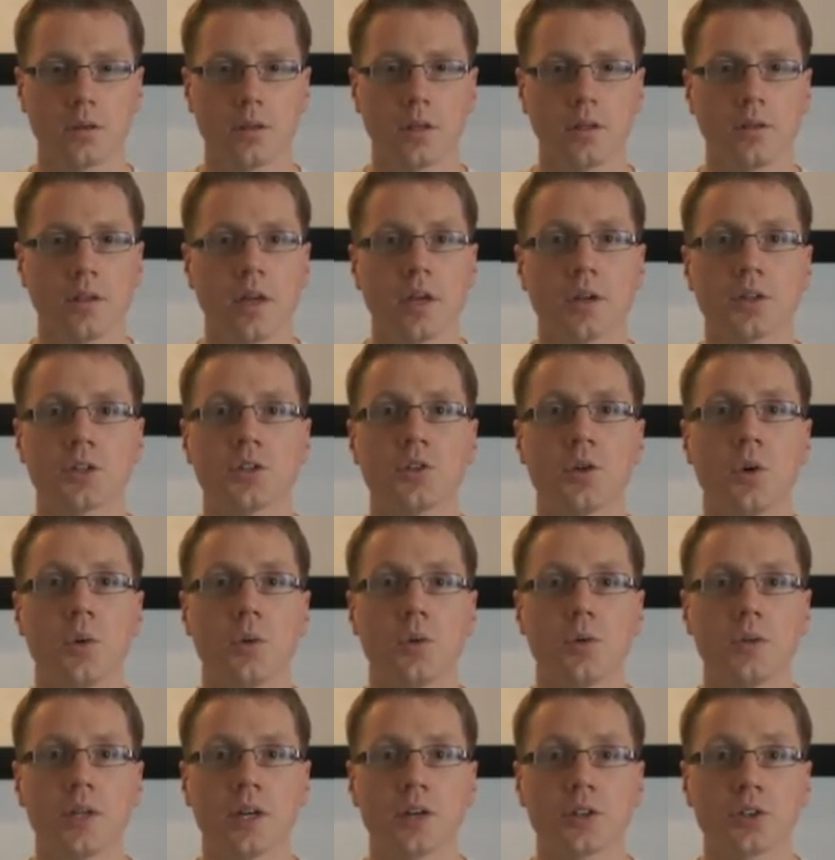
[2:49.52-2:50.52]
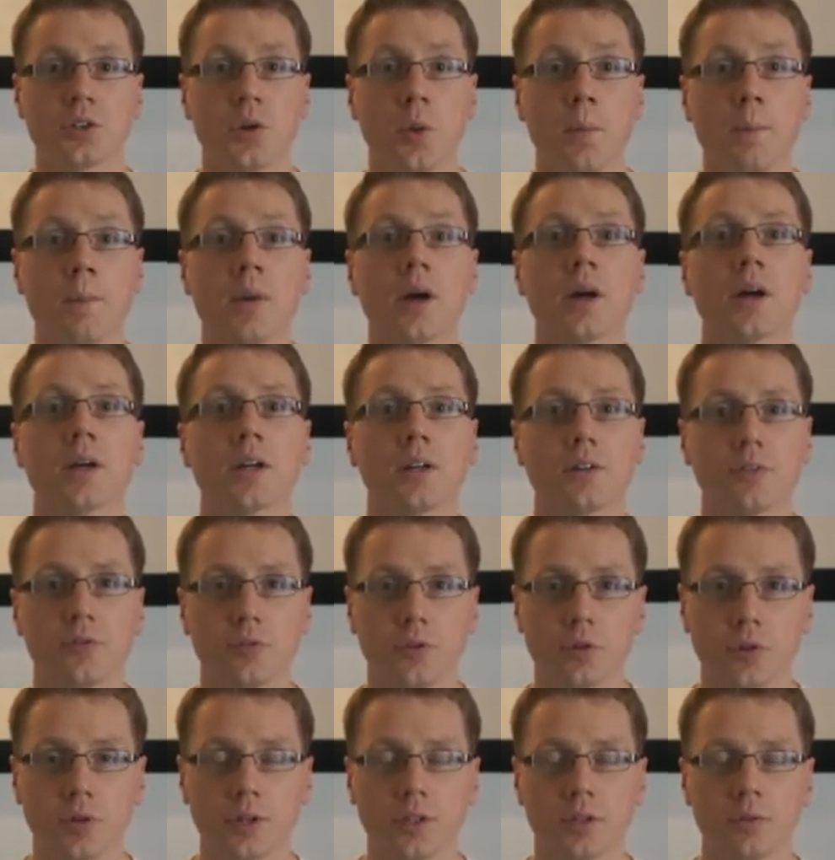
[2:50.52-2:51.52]
There's no market
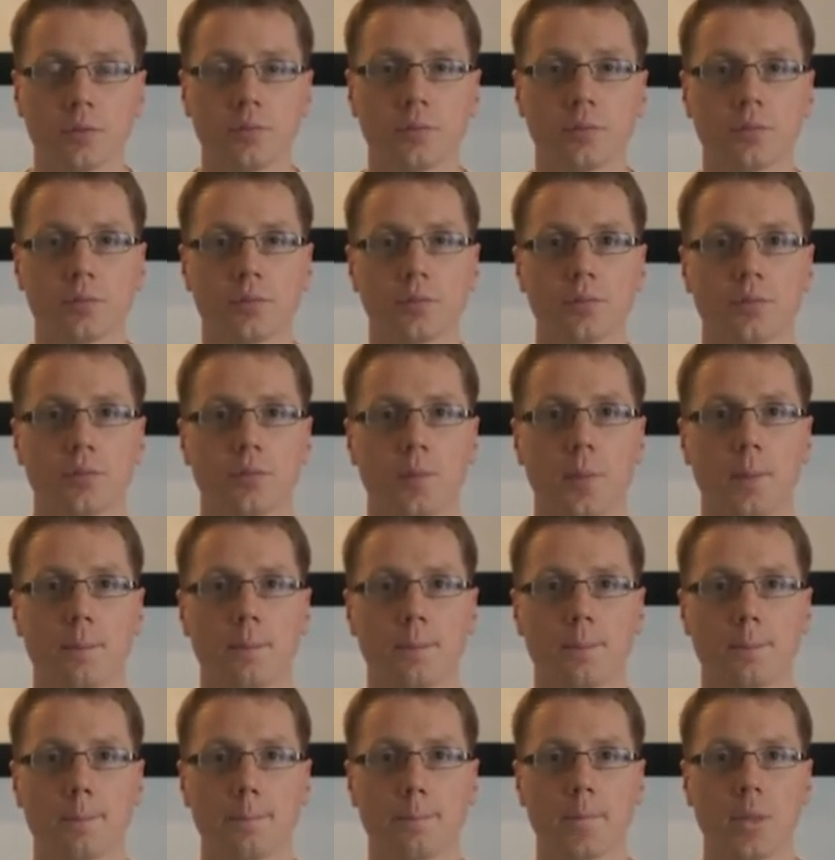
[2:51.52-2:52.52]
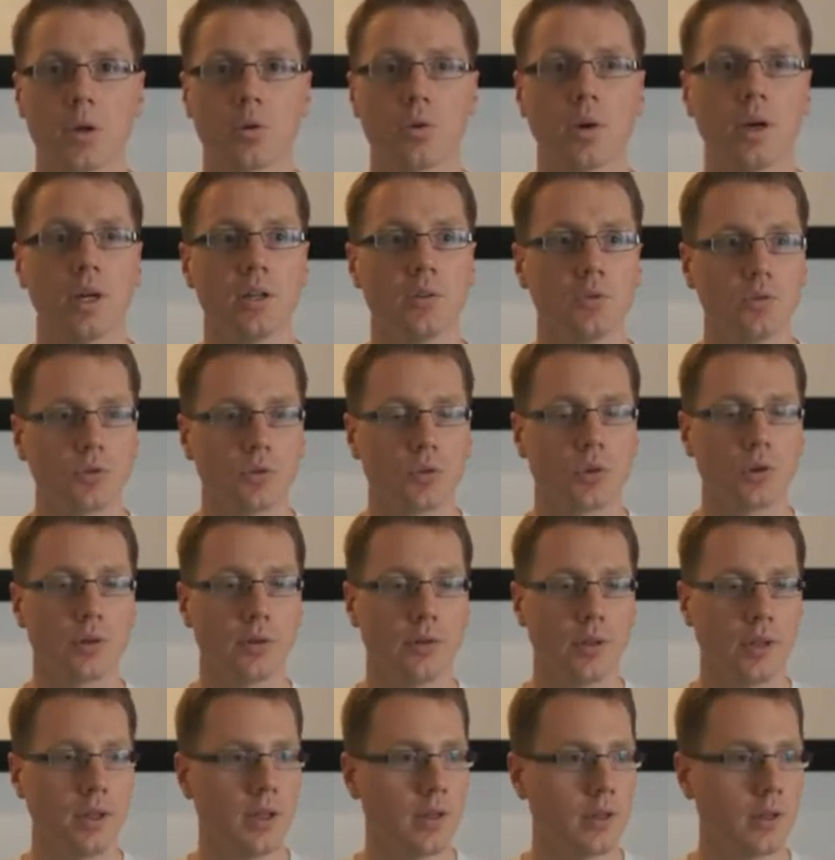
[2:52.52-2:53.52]
for it, right? For
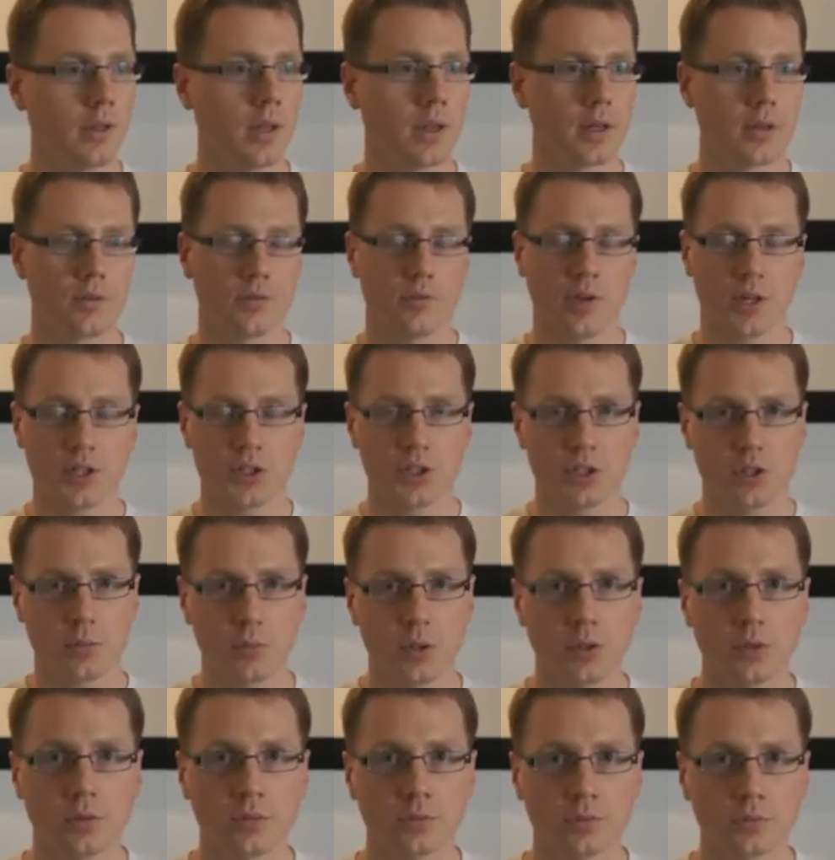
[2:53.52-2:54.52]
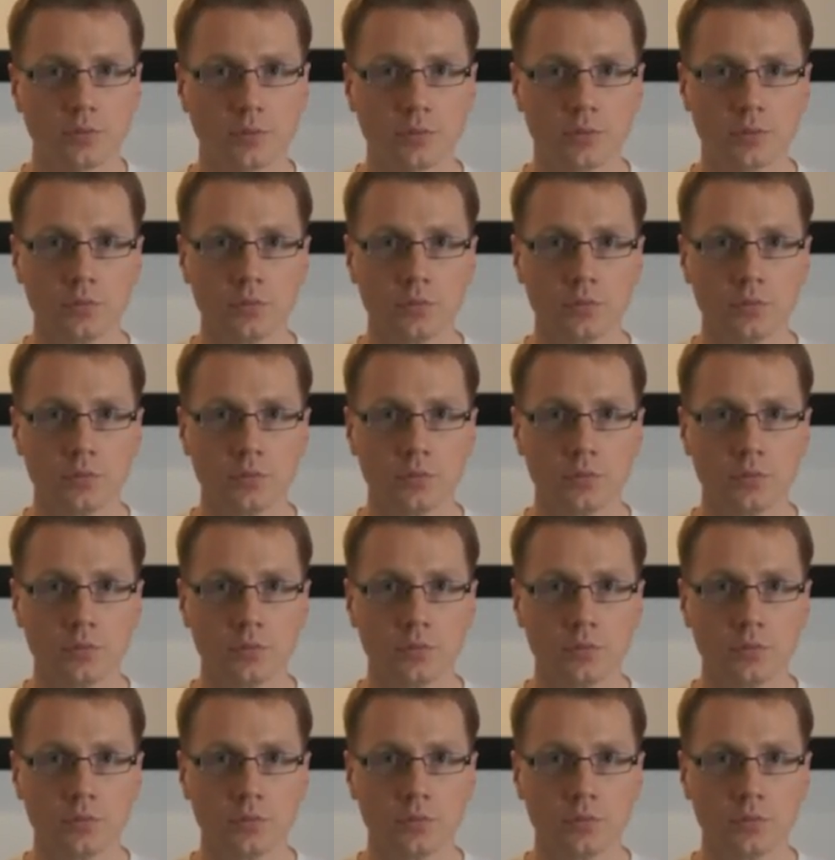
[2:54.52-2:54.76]
like a vegetable.